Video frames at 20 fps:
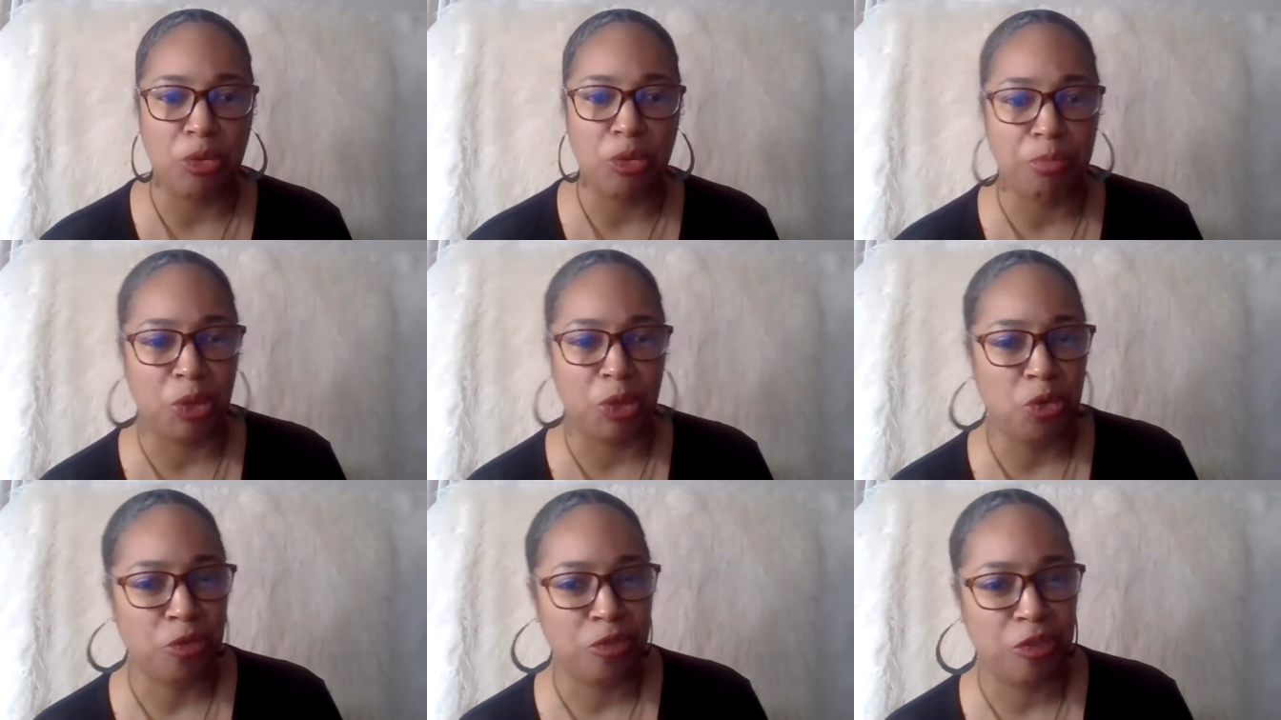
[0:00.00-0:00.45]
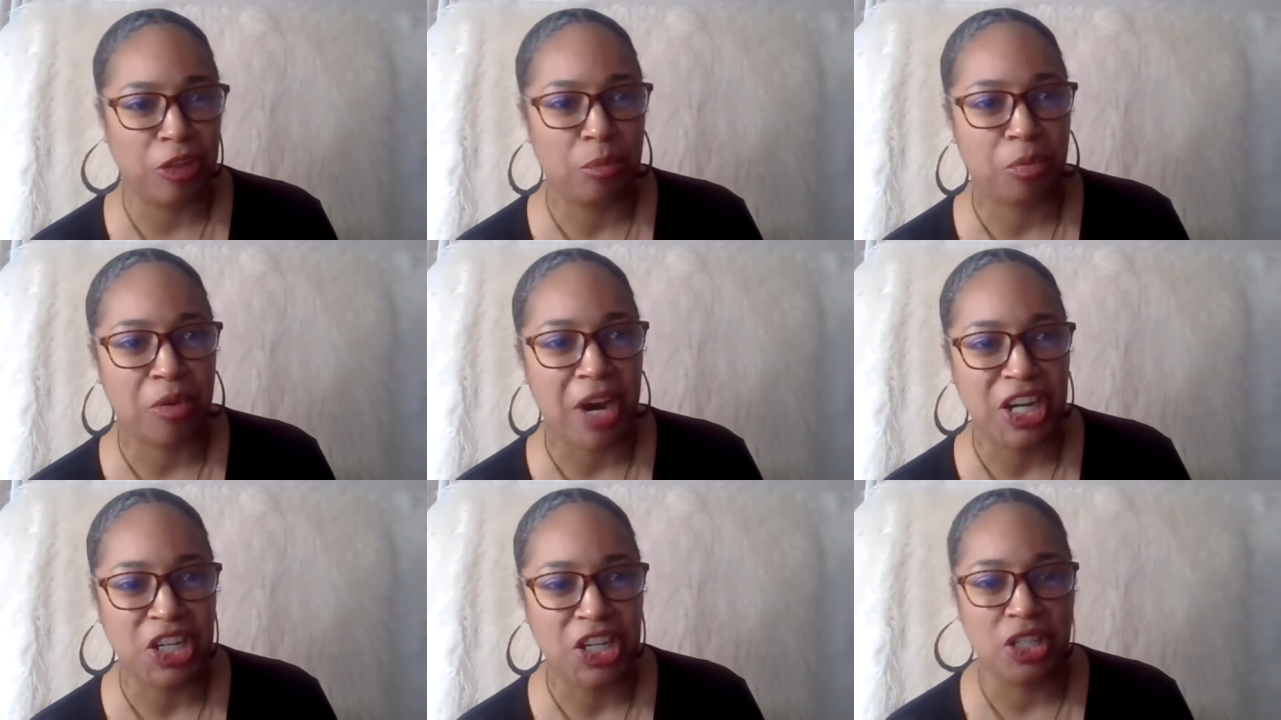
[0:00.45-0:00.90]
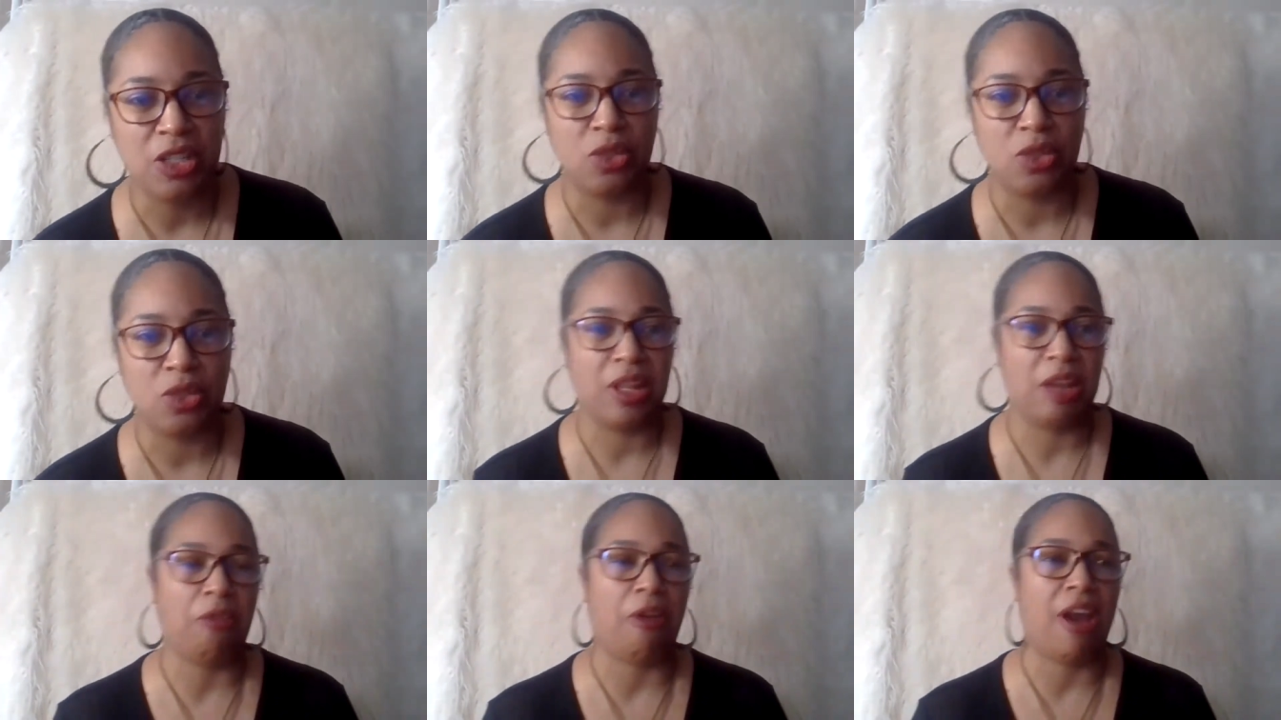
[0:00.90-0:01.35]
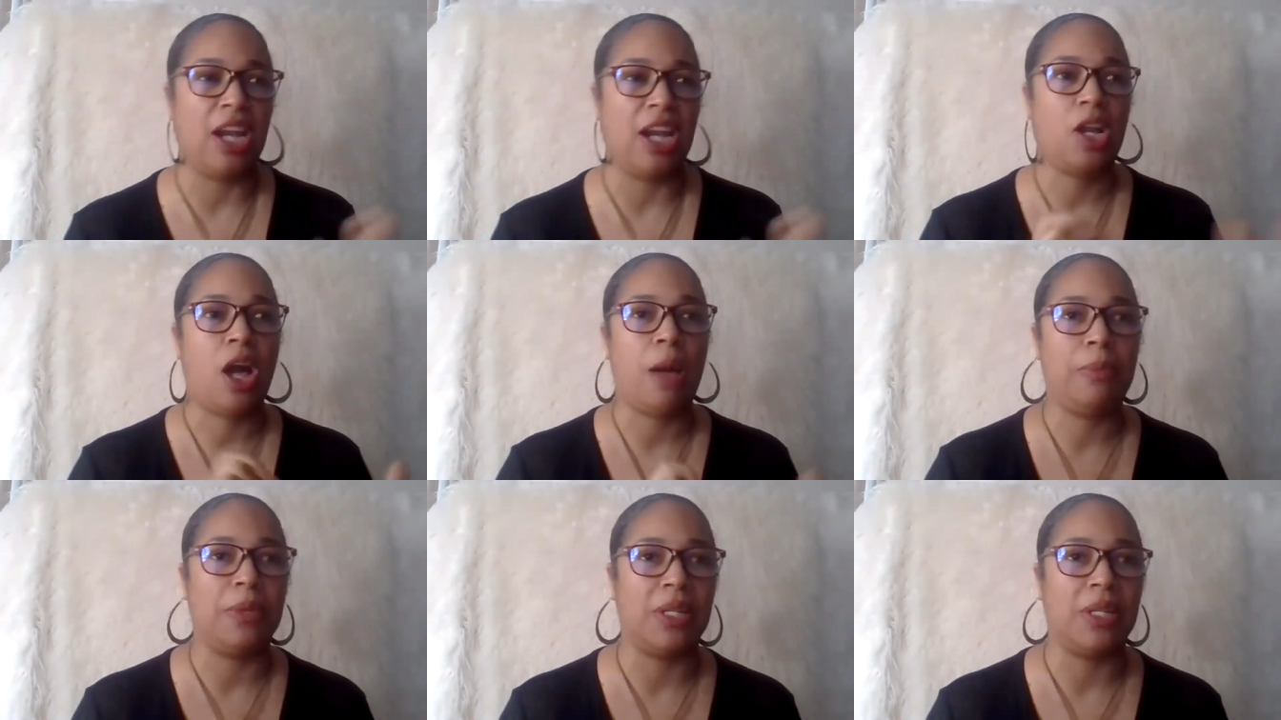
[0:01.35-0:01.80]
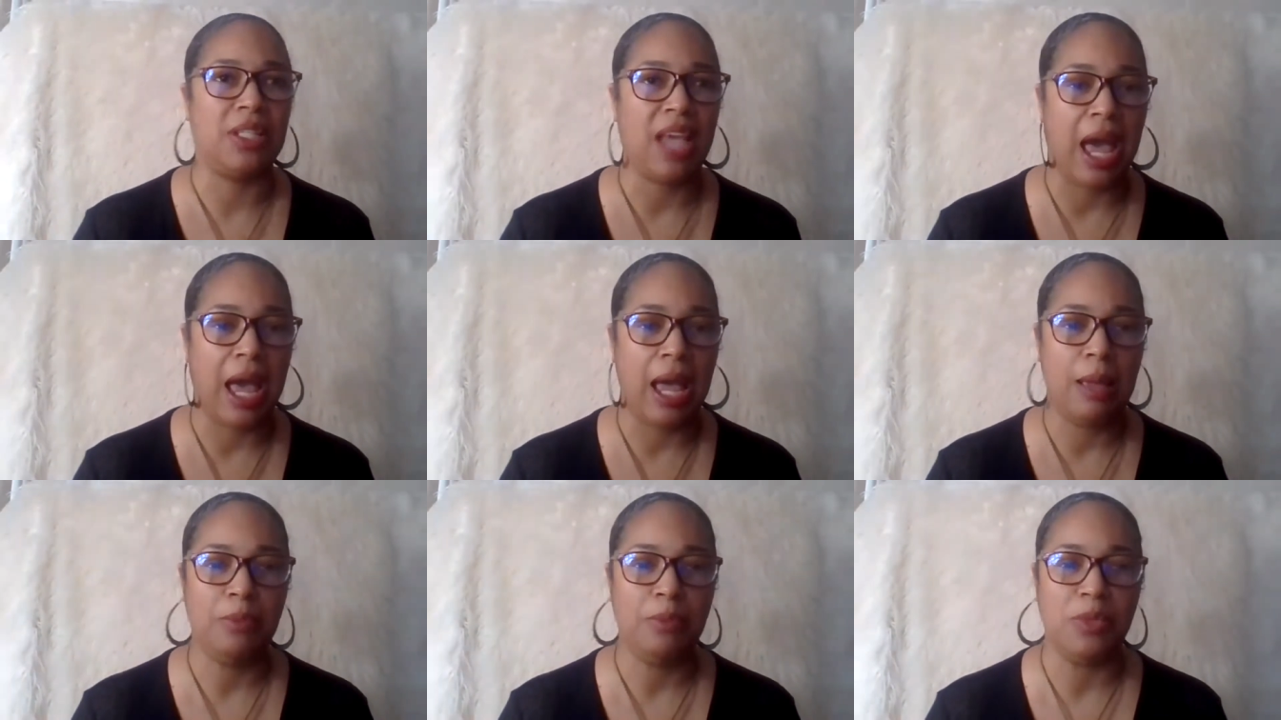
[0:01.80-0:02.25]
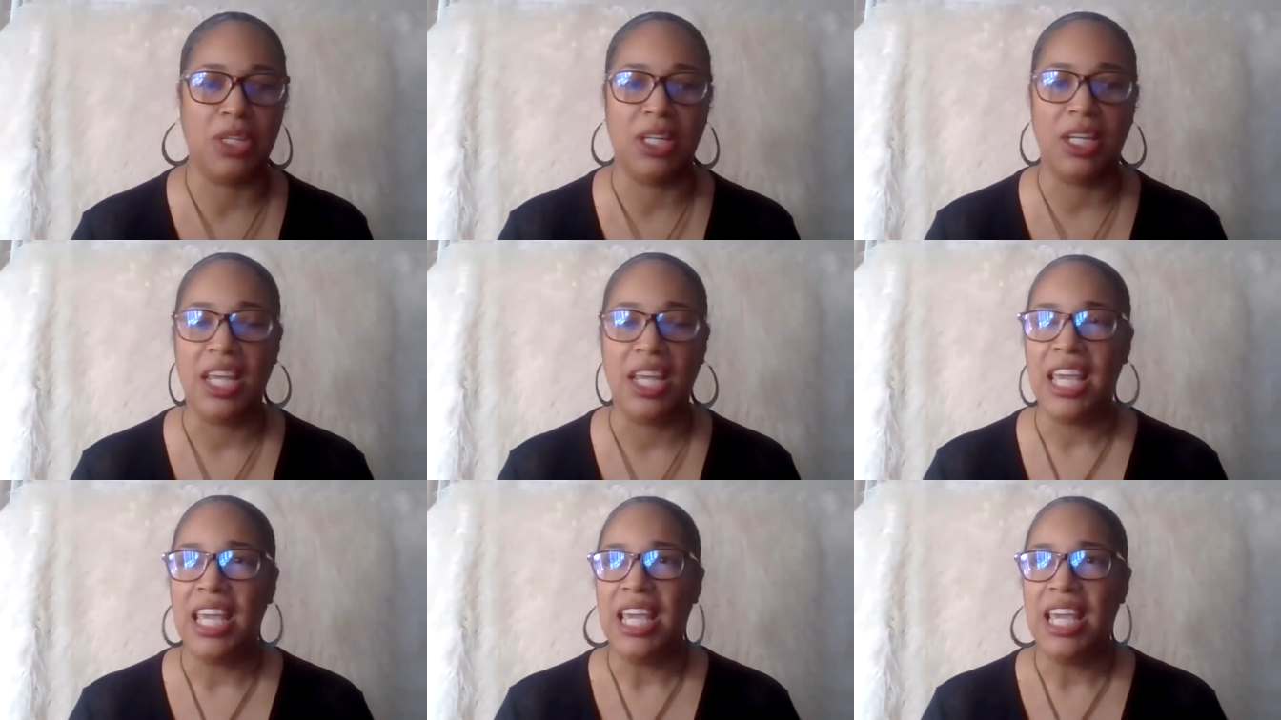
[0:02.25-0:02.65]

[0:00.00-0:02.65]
beautiful and precious, or they write a couple of times and